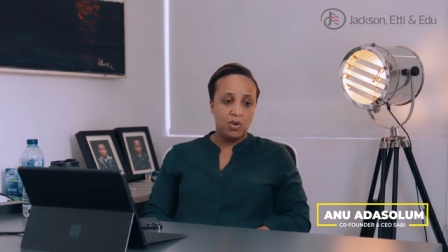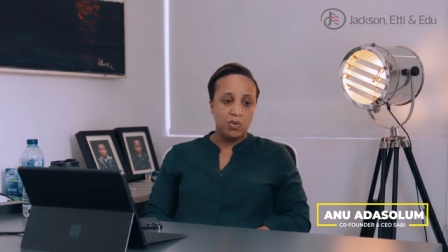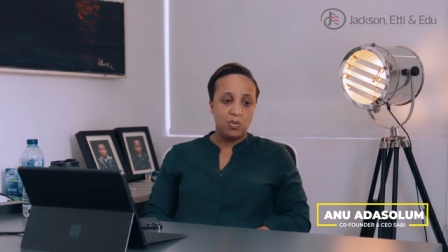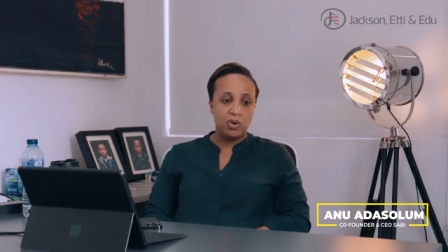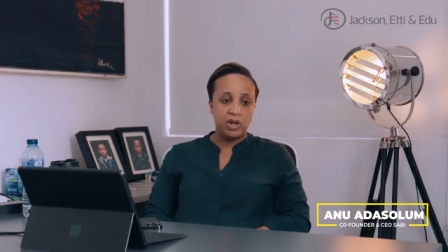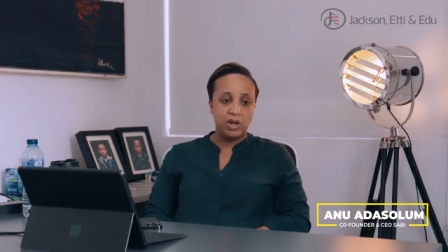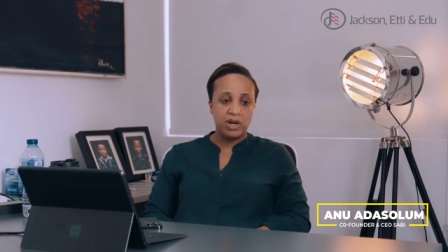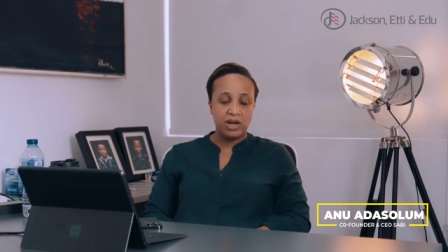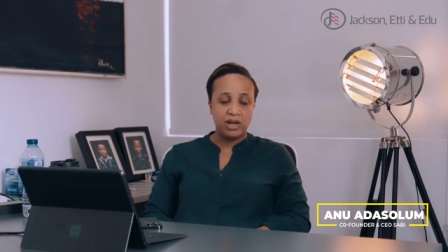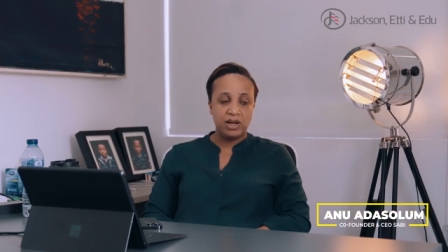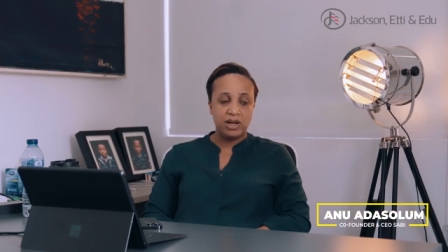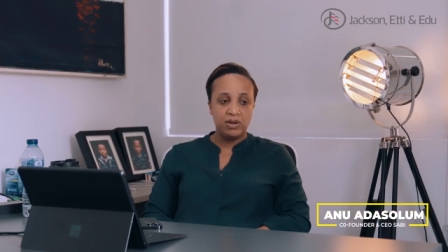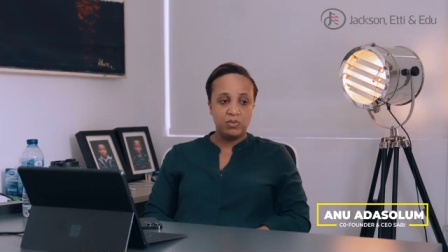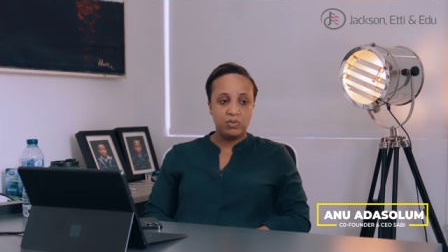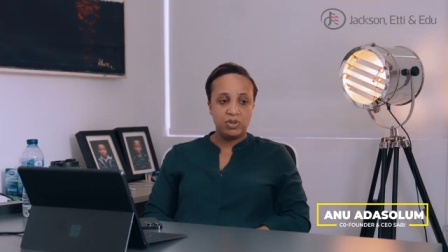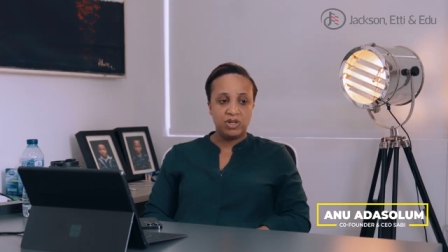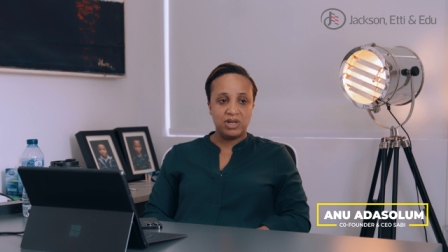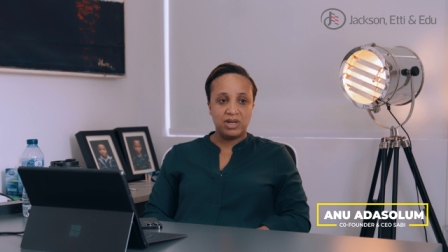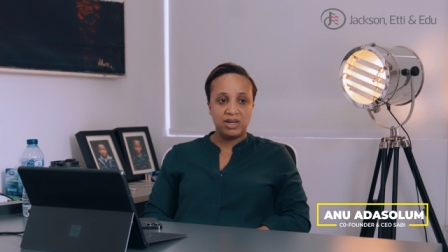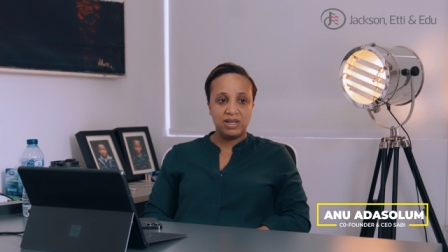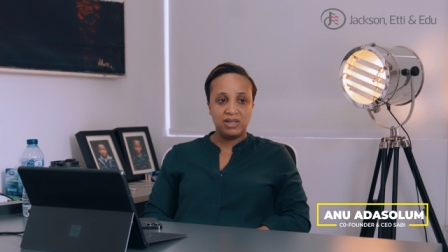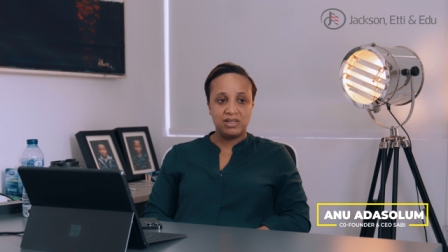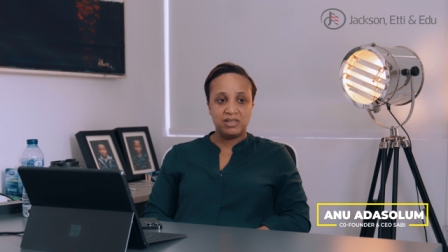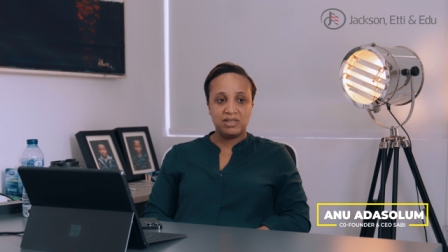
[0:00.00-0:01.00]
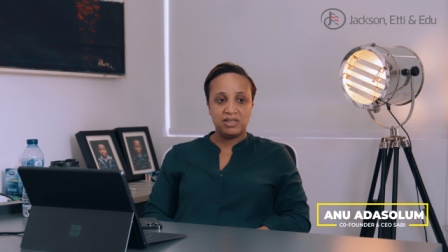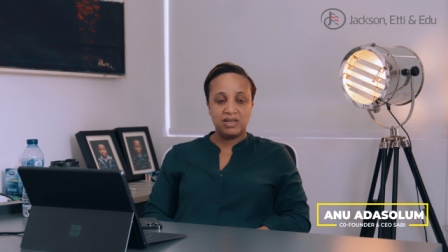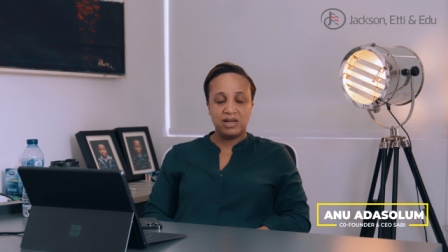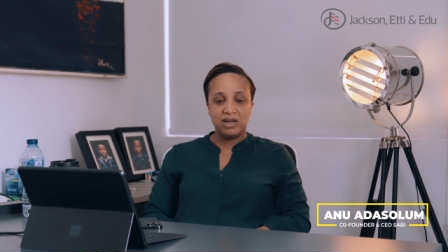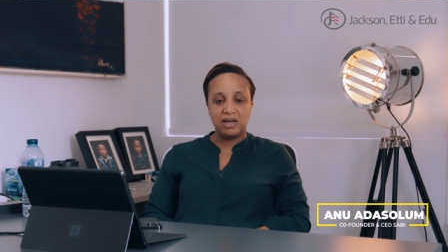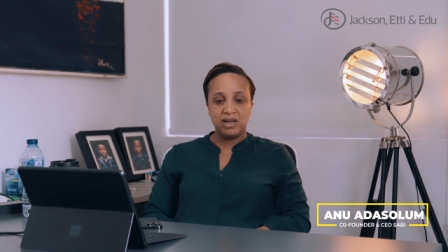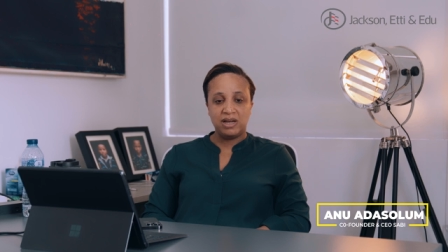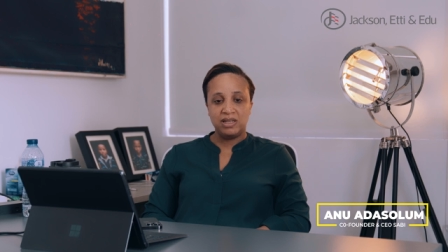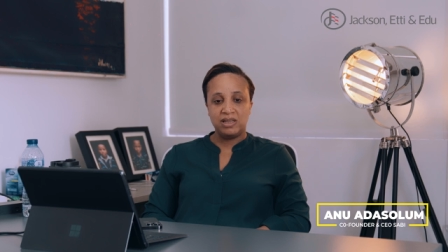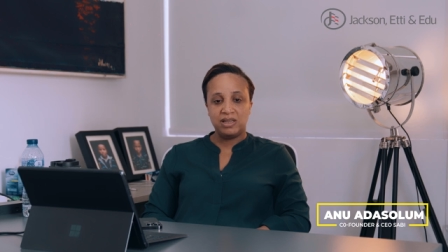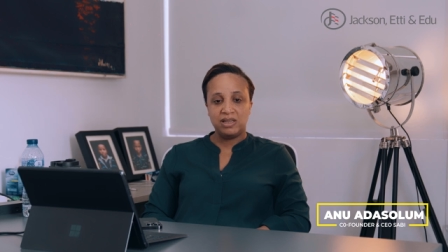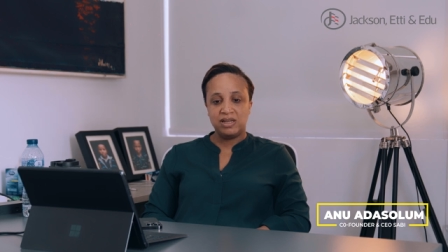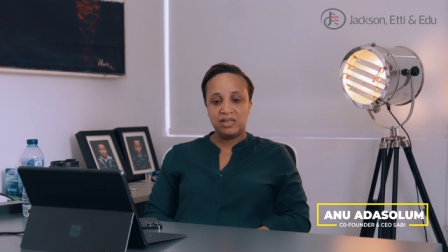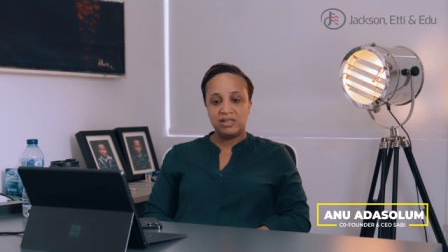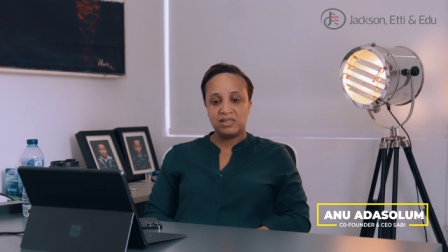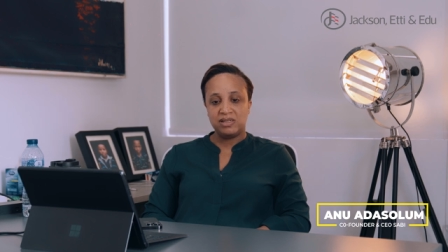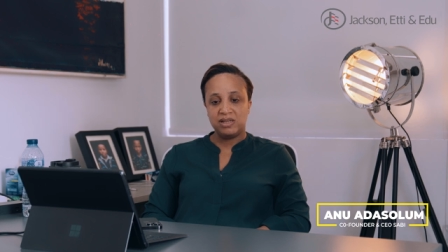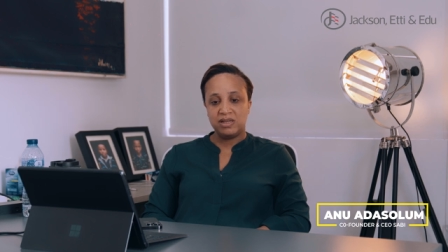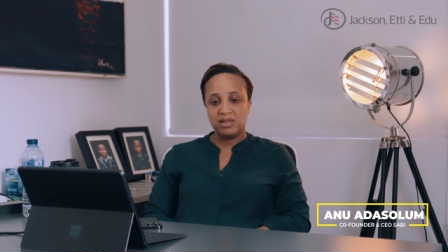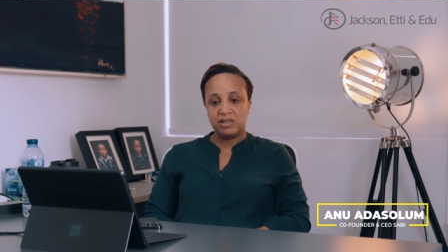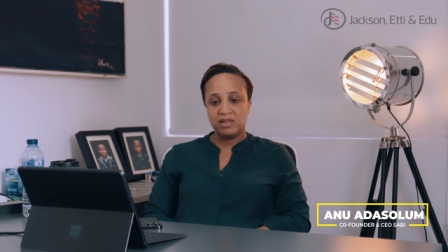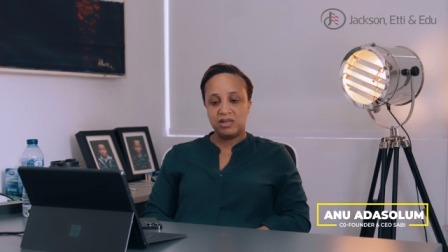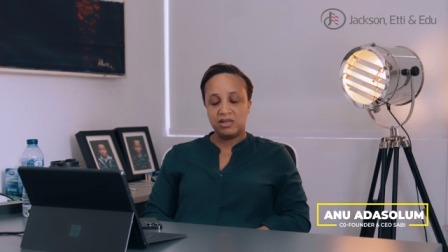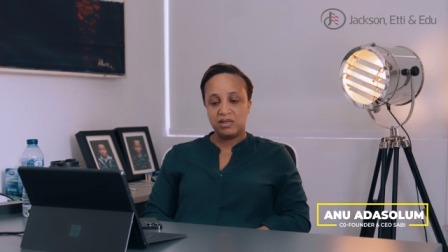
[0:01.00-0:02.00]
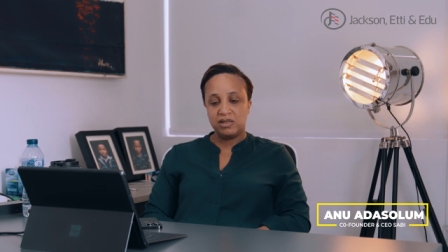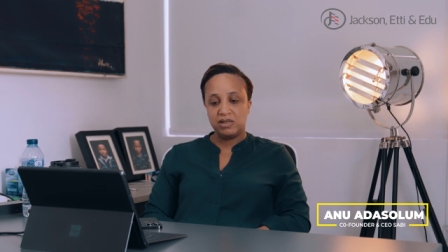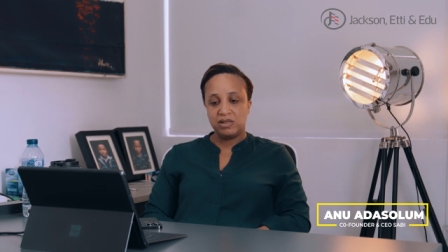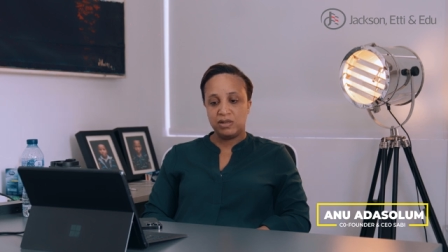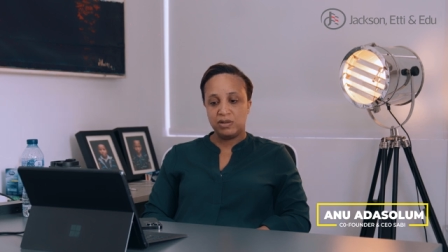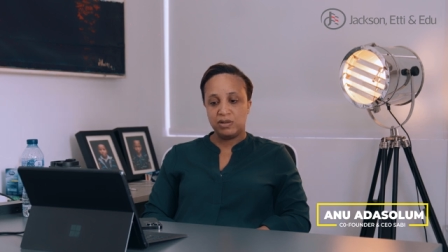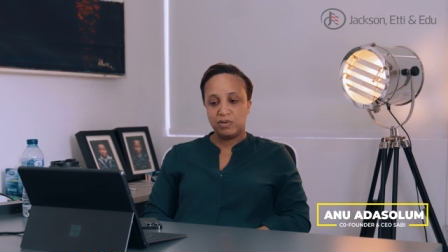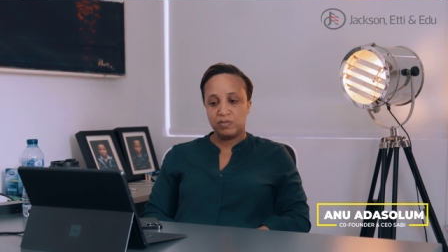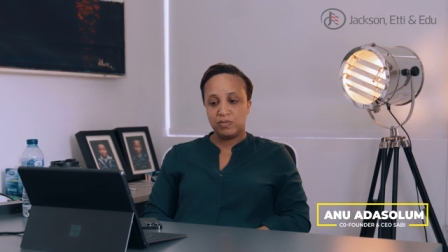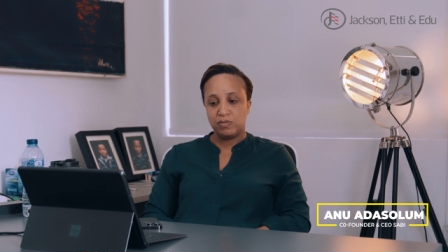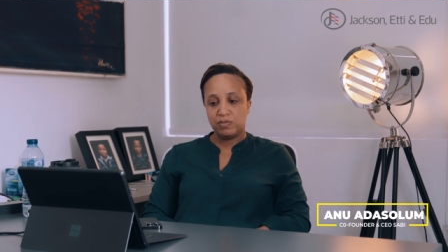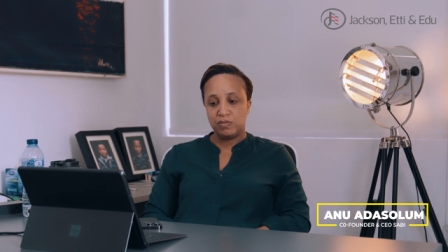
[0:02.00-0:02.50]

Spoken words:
what I would like to highlight and